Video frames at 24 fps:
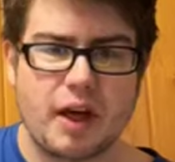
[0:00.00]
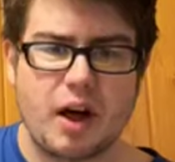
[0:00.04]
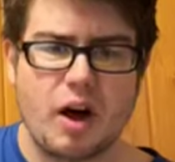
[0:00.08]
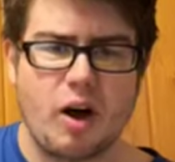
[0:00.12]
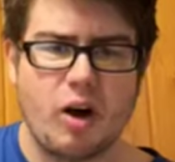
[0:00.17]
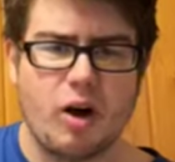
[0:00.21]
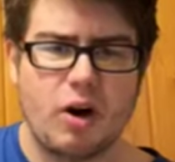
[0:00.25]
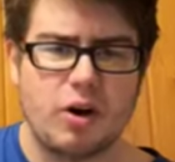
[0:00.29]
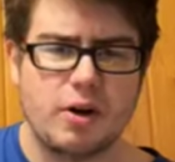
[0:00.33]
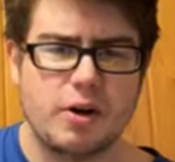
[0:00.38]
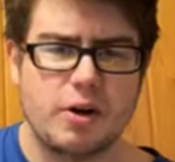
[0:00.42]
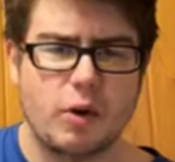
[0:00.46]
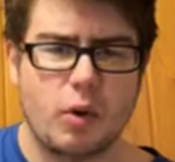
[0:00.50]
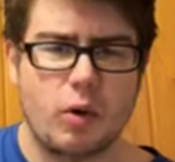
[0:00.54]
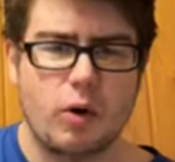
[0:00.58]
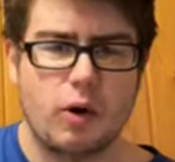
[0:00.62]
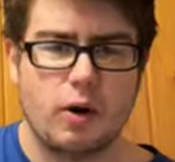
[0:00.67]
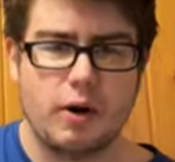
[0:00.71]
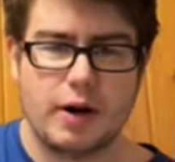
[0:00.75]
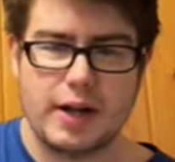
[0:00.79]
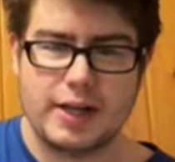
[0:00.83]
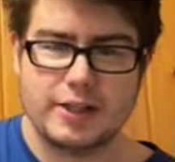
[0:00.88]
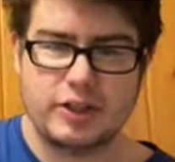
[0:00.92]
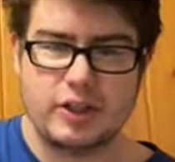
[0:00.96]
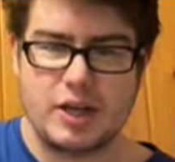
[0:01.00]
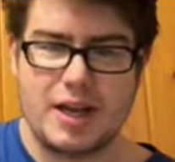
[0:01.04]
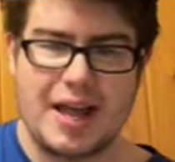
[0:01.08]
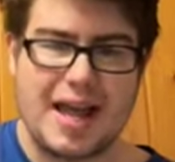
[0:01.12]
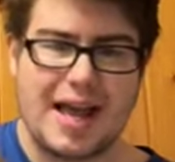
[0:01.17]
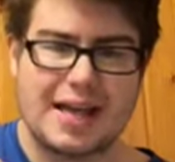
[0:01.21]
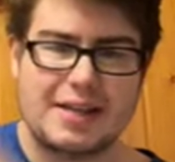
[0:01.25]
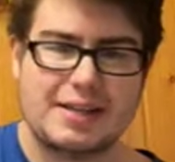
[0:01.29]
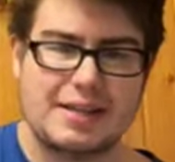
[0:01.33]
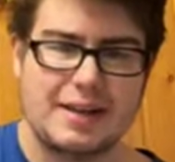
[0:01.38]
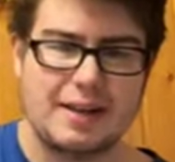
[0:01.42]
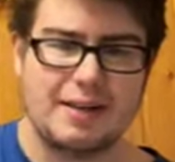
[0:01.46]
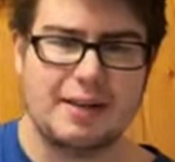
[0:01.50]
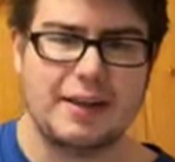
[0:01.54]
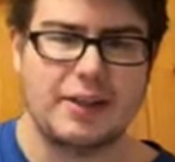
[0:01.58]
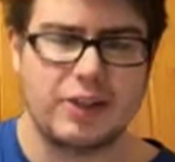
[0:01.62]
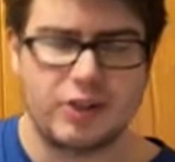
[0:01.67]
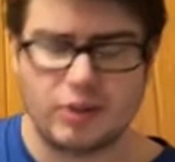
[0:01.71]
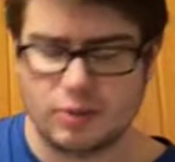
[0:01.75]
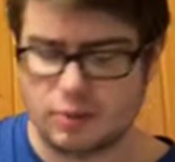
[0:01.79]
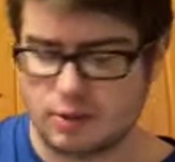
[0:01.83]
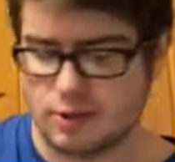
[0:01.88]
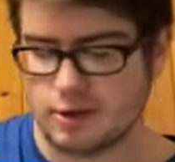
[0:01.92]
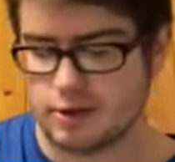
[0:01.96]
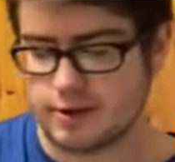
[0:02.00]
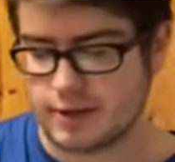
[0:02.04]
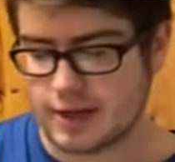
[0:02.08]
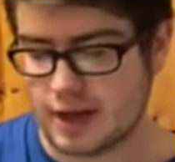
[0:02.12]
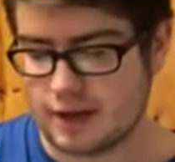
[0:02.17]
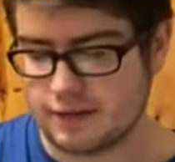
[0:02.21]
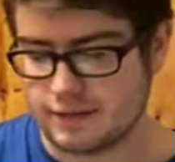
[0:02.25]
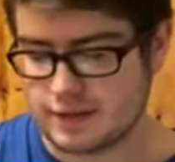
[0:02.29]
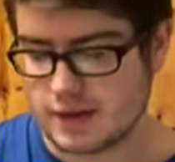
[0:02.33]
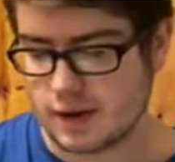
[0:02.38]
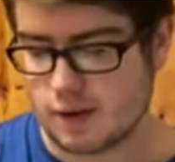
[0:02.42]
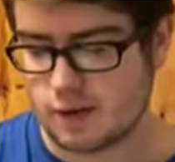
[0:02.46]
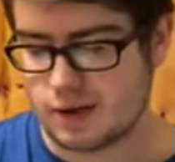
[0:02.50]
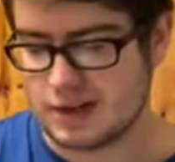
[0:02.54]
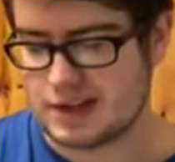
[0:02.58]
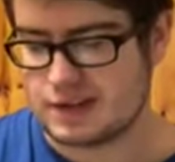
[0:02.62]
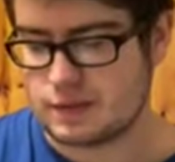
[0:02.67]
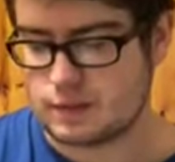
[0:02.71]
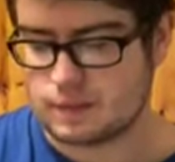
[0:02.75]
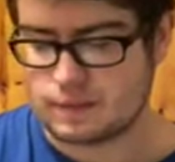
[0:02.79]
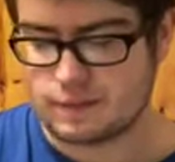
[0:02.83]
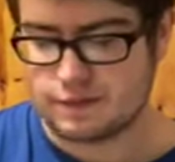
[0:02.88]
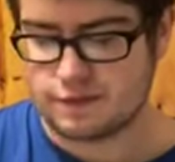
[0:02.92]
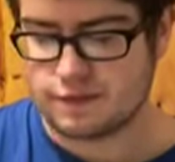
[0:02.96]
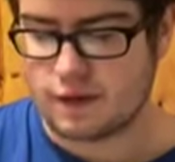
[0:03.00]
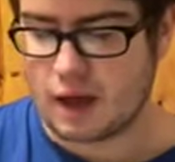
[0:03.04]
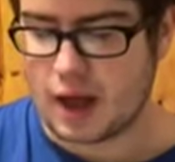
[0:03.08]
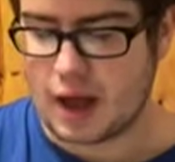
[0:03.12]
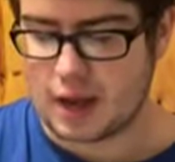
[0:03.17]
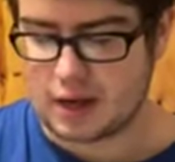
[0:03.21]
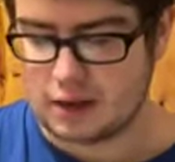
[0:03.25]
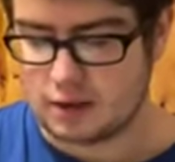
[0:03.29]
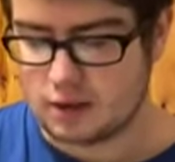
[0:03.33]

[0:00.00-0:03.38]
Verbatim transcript: car door and she accidentally shoots herself, so it's fine.